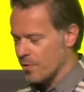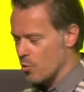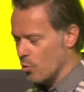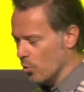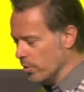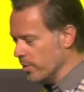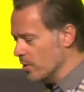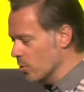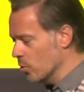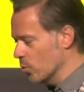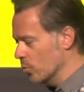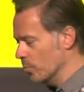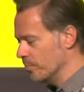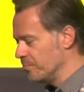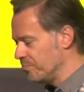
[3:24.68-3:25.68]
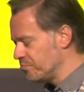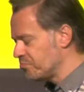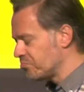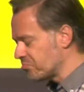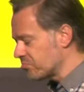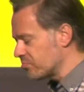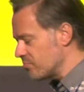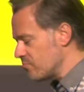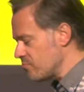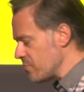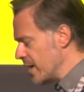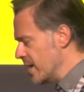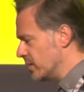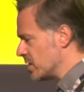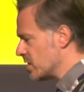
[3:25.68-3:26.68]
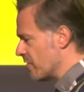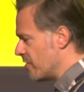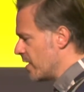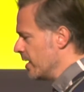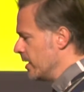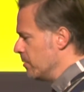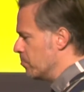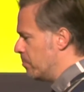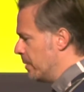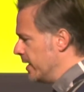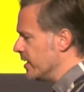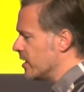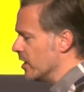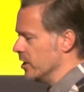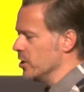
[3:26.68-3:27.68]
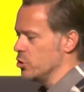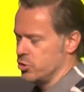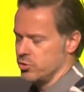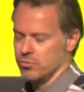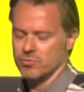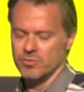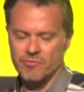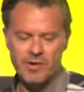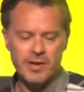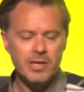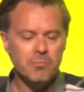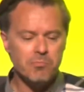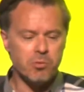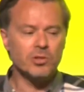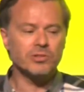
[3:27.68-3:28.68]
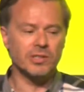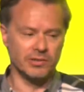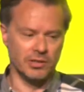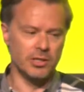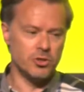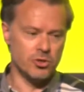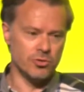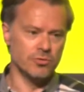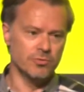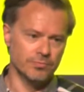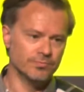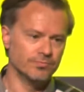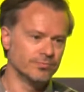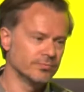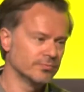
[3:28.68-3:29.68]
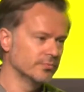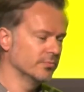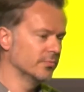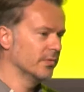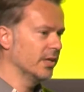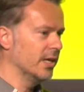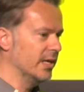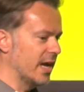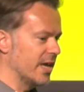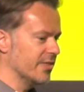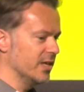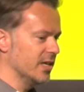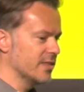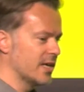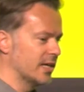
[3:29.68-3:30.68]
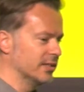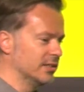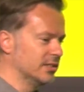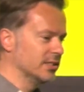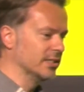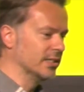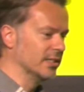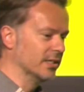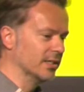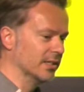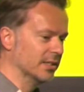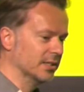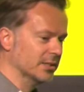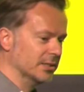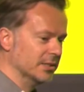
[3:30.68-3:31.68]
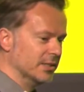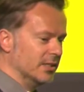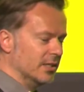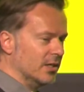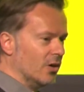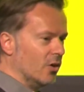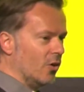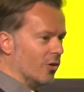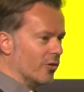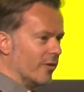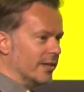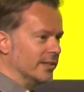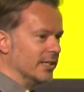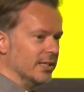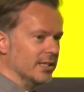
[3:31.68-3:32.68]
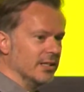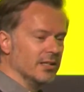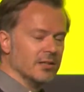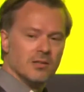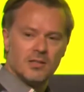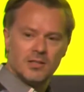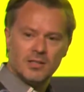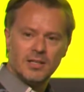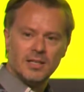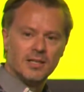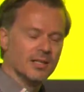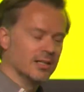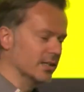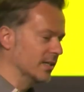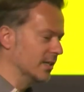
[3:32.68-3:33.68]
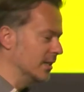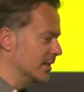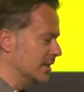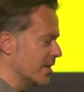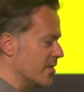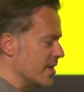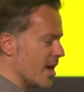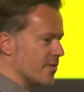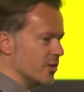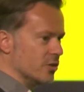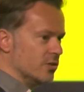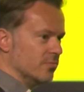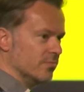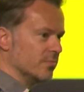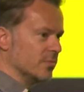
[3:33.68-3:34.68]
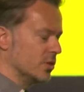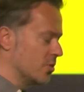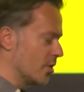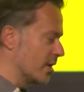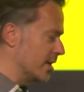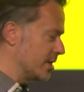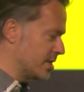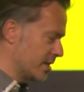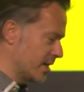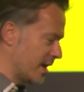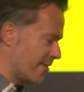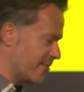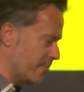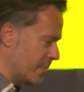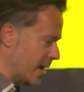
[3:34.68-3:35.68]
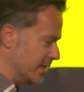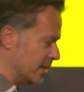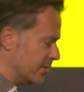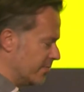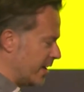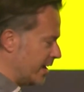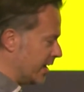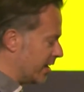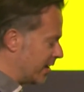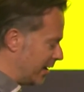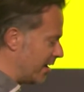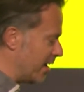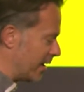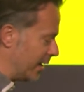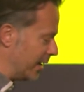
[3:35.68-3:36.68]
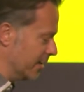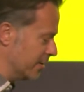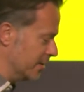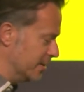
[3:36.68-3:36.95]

although it is a very big issue, very important issue, and I think that already the other talkers have made it very clearly,